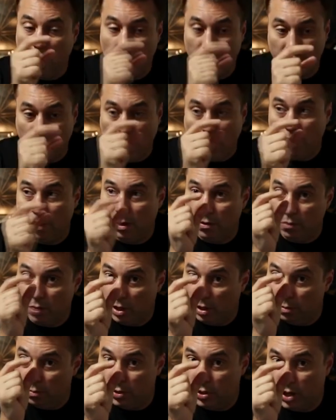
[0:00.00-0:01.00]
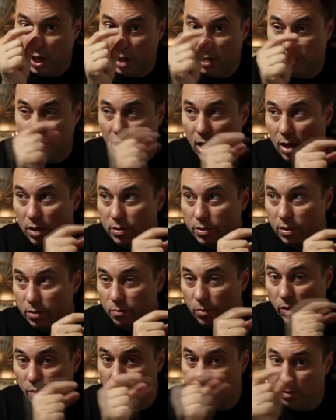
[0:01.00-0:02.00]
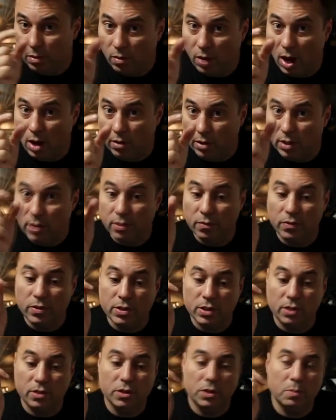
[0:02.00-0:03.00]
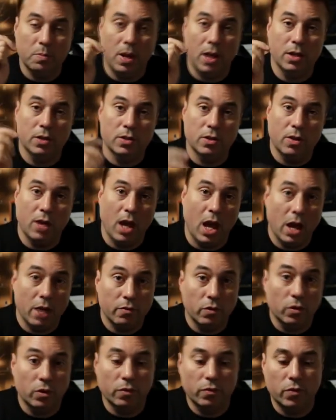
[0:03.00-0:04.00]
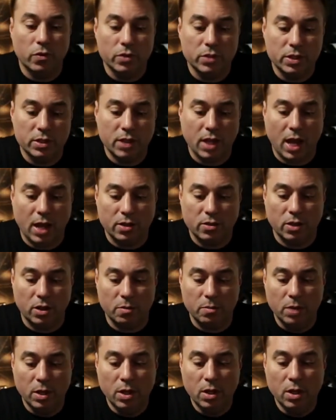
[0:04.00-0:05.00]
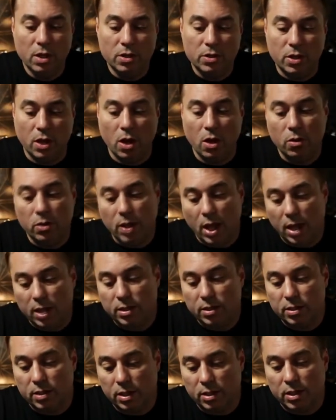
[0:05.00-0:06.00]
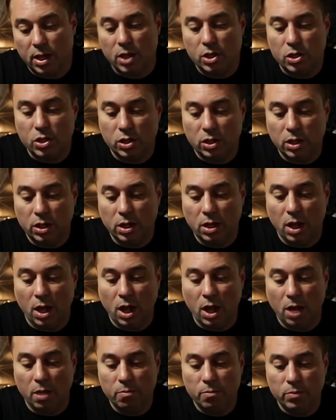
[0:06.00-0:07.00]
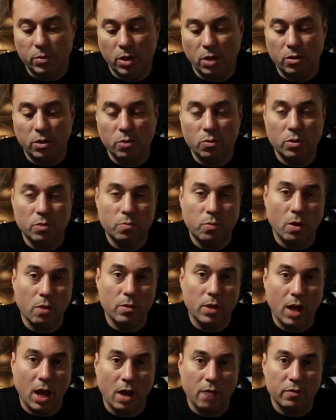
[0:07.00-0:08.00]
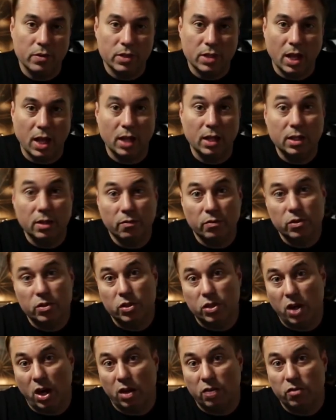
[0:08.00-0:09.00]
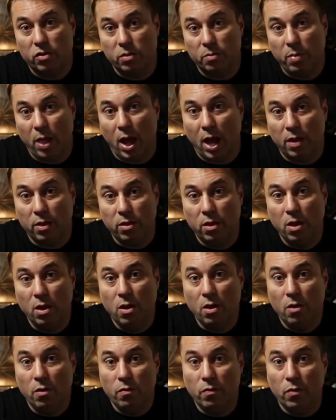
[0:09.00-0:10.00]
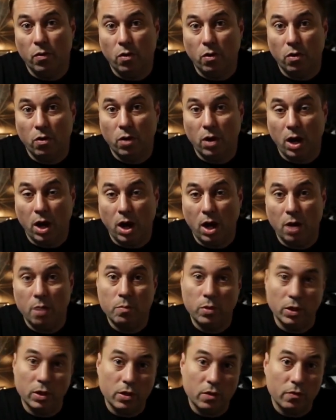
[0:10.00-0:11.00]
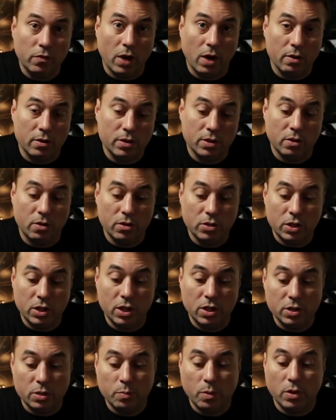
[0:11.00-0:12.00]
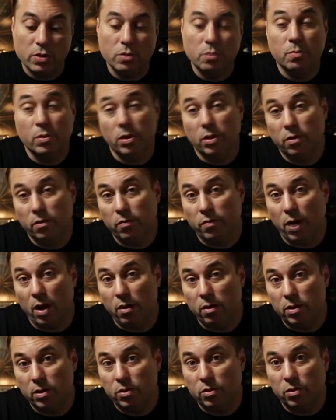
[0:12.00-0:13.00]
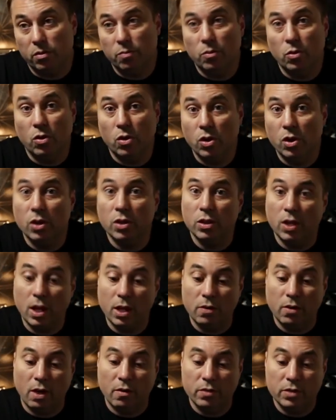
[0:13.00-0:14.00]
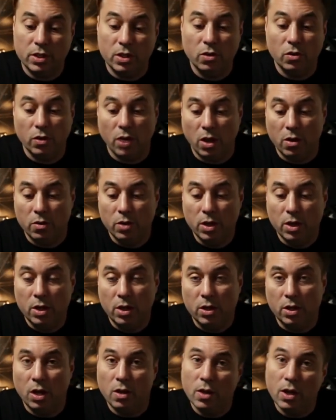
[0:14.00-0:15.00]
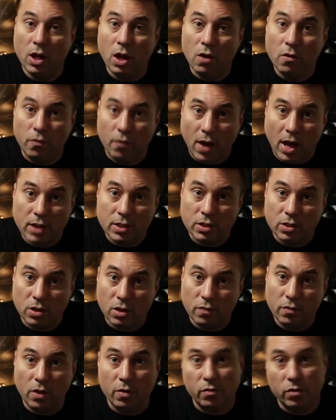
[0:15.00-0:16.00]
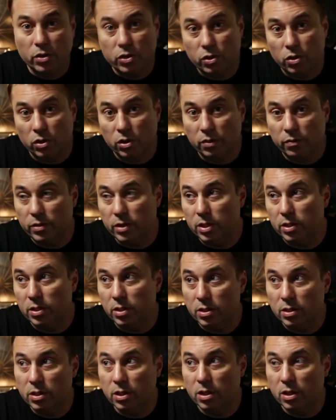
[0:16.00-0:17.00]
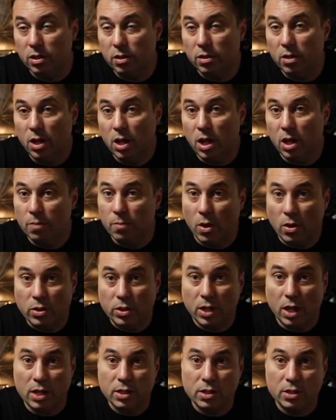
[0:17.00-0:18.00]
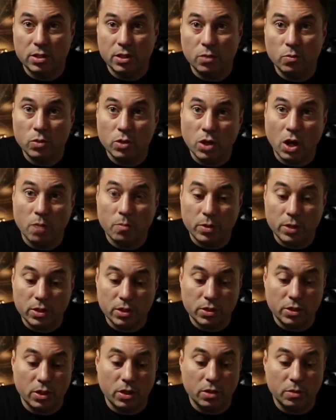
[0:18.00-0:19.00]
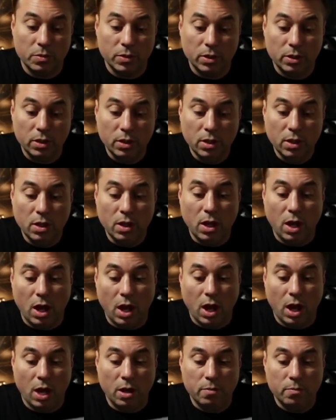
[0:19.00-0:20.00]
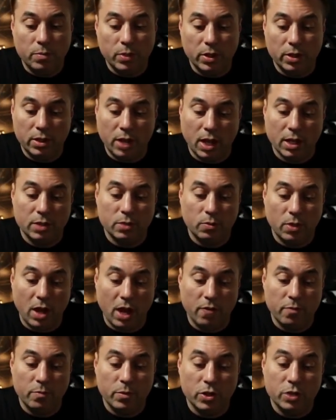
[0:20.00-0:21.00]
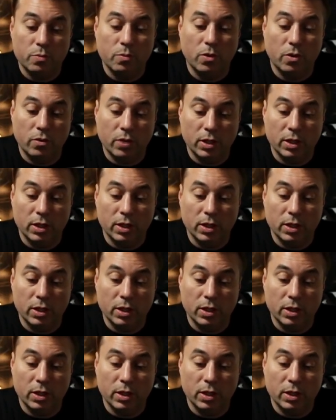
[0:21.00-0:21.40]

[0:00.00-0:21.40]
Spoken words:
firing real projectiles and moving them around in the physical space, so they have all the forces that act on them. So yes, essentially, you would probably have a slightly different trajectory path for bullet you fire in 0G as opposed to a bullet you fire in a sort of more Earth-like gravity, although they go fast enough over a short enough distance that in most cases it would not be discernible. But yes, we have much more